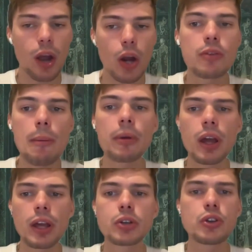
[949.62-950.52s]
I remember
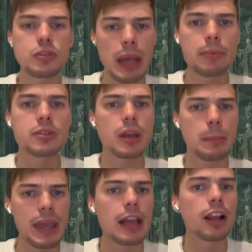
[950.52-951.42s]
like newspapers like
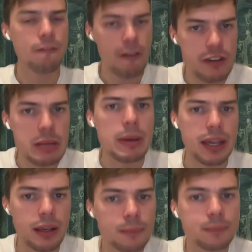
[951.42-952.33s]
being like 50p.